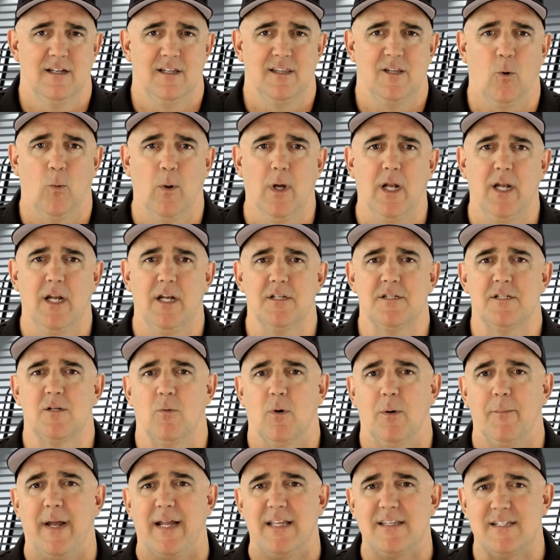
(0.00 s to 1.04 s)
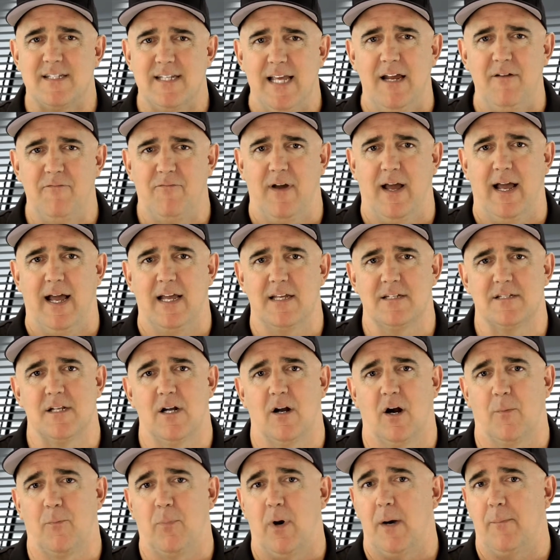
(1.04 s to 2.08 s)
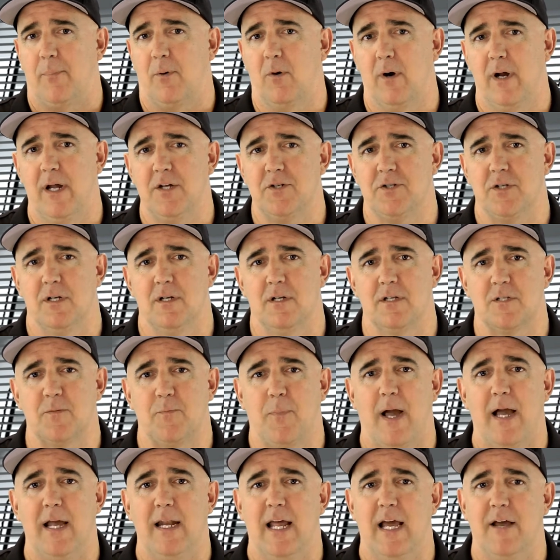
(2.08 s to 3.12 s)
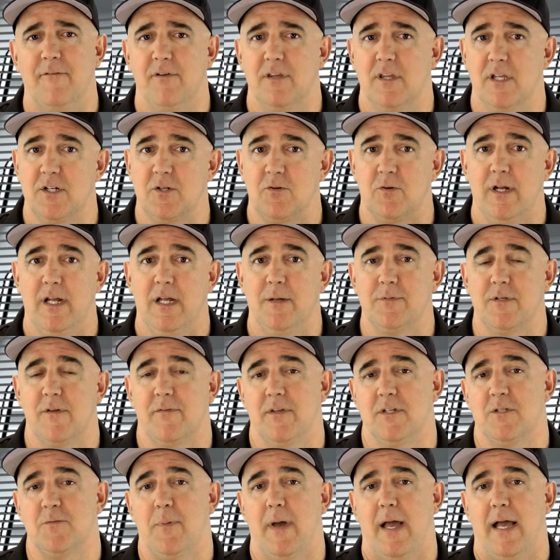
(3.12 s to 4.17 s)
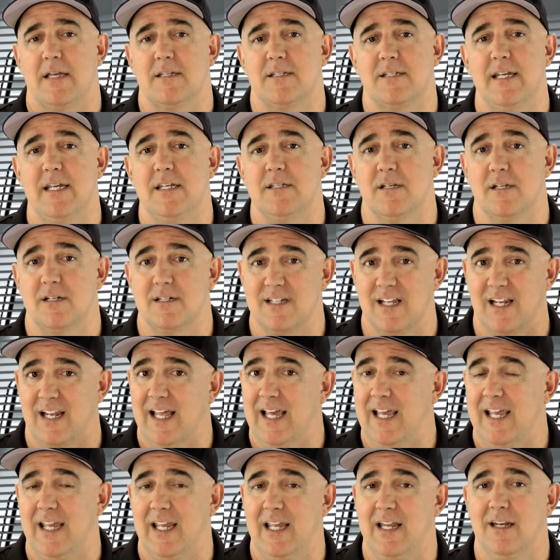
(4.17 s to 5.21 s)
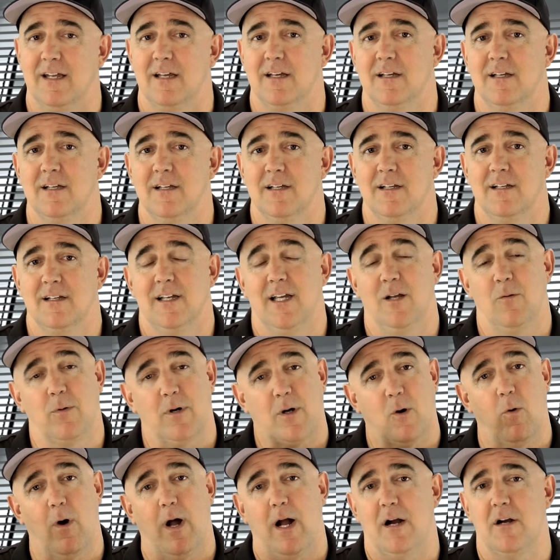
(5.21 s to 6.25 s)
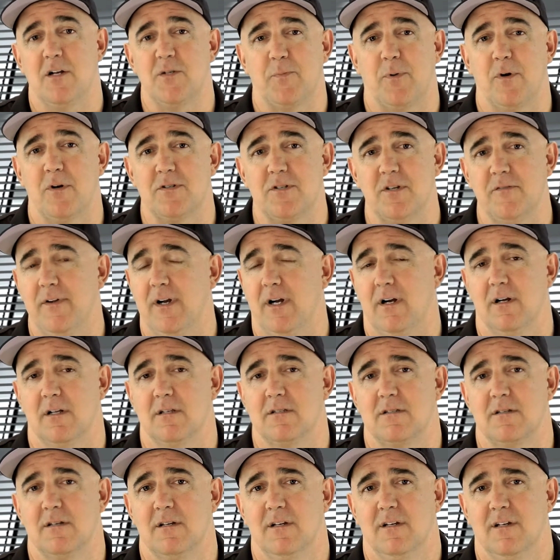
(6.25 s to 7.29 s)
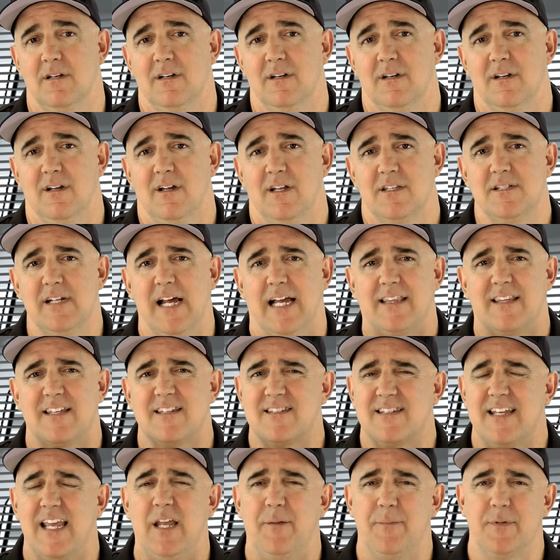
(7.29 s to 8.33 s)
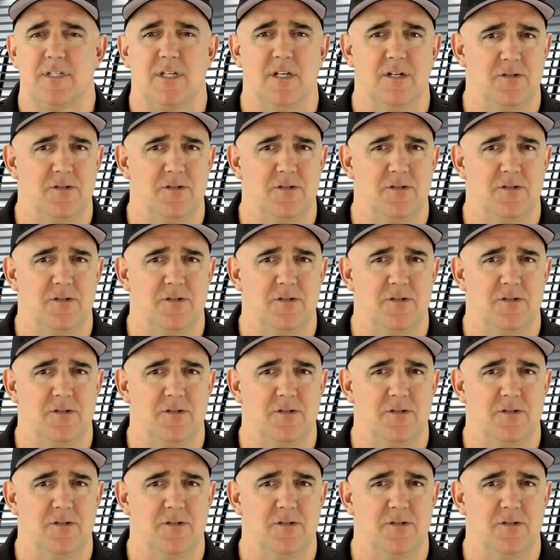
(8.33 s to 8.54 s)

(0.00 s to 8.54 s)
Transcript: The willingness to remain steadfast in our preparation despite having the dreams of this past season delayed, it requires perseverance. It's not the same as